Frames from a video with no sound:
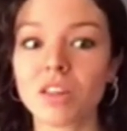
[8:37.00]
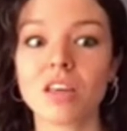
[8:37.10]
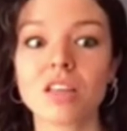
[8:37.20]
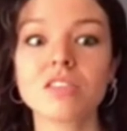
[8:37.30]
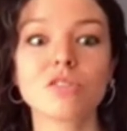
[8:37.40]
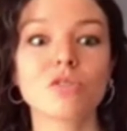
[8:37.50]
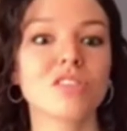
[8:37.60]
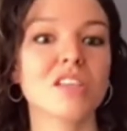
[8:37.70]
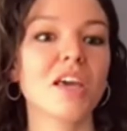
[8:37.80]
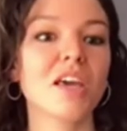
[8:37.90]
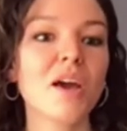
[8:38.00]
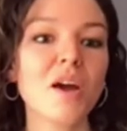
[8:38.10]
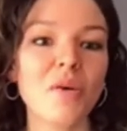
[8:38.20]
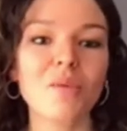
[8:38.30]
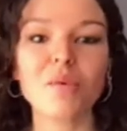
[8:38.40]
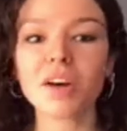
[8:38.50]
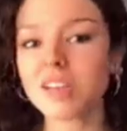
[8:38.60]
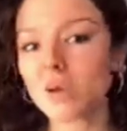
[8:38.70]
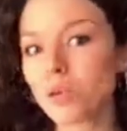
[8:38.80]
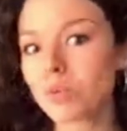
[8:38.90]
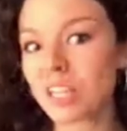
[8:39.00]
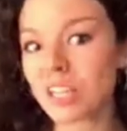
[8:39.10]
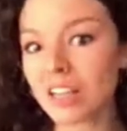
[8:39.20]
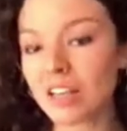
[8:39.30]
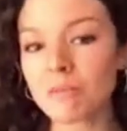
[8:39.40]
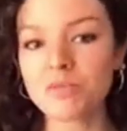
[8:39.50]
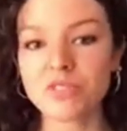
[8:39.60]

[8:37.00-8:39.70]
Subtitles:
with kids to see what they would be needing,